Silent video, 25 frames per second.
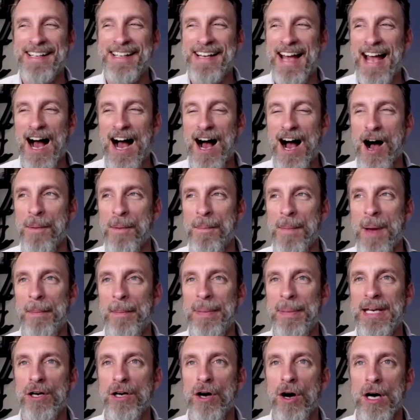um,
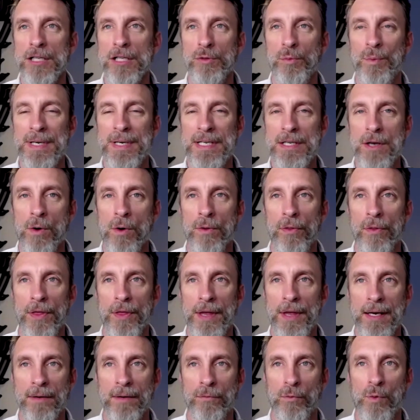because we don't
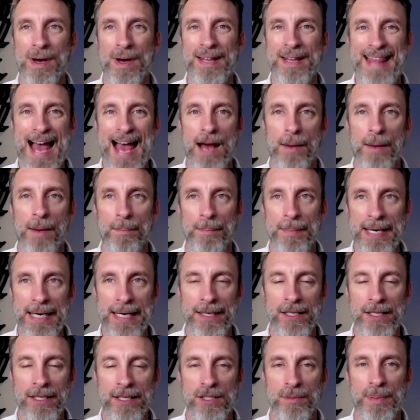think of what that
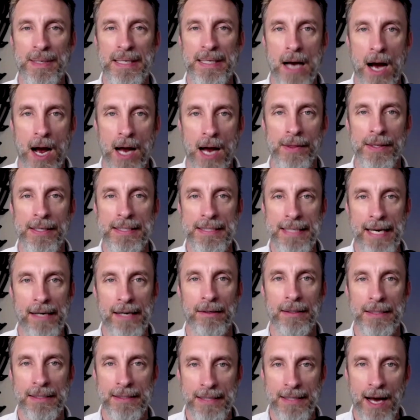means beyond the sale
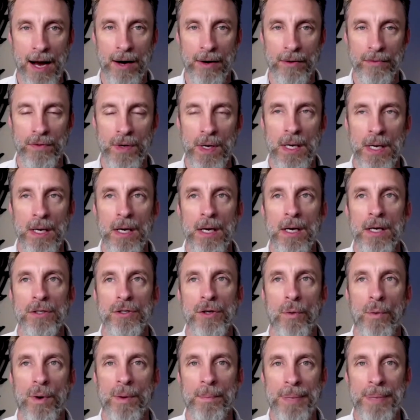itself. So
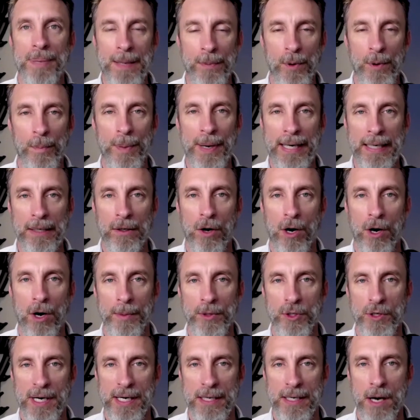when people pick an
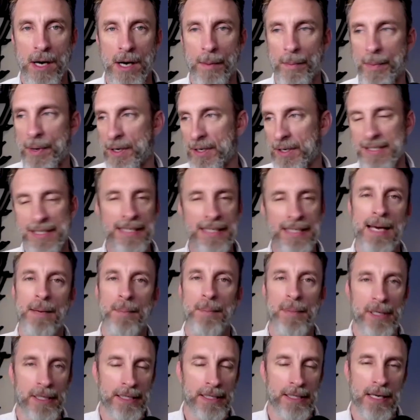arbitrary number, let's just say a
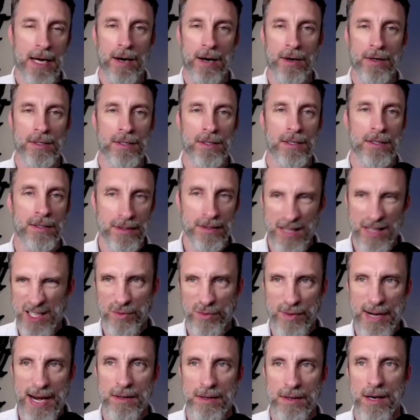million dollars, nice
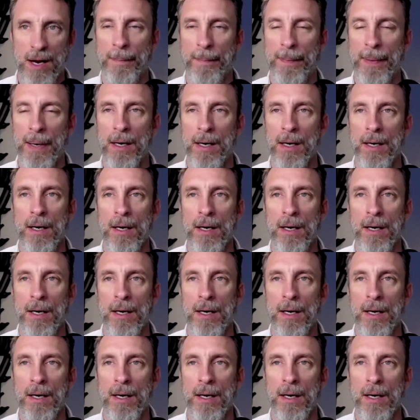round number.